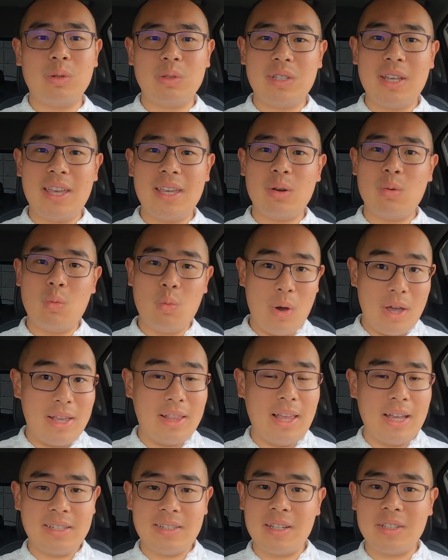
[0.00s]
will take way
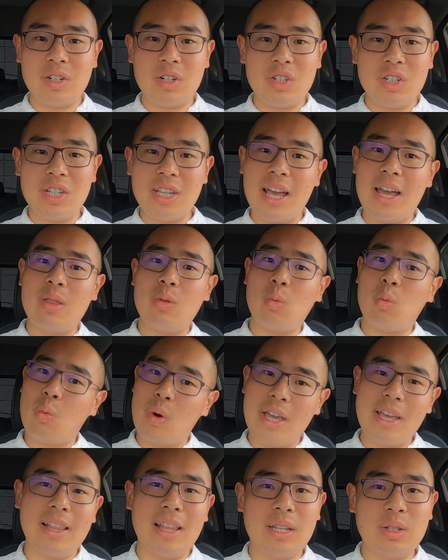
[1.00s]
less energy and
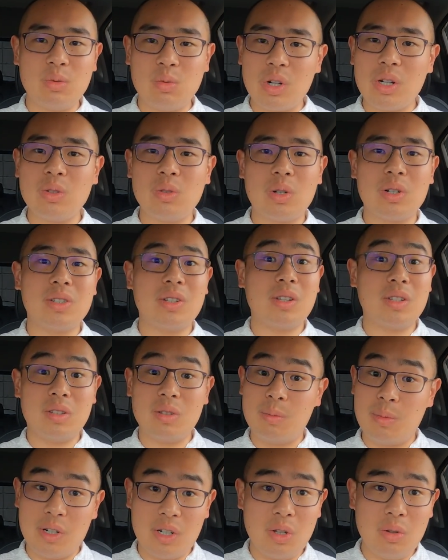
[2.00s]
way less resources
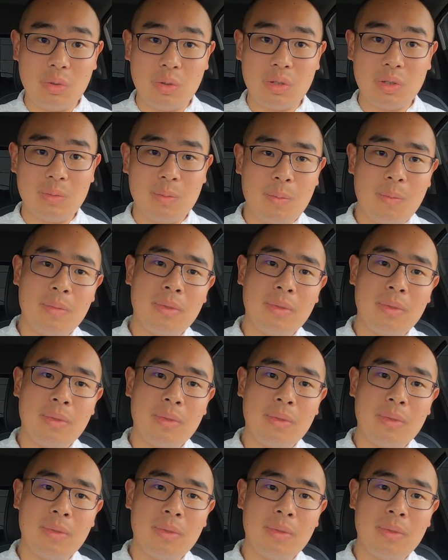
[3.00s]
to produce.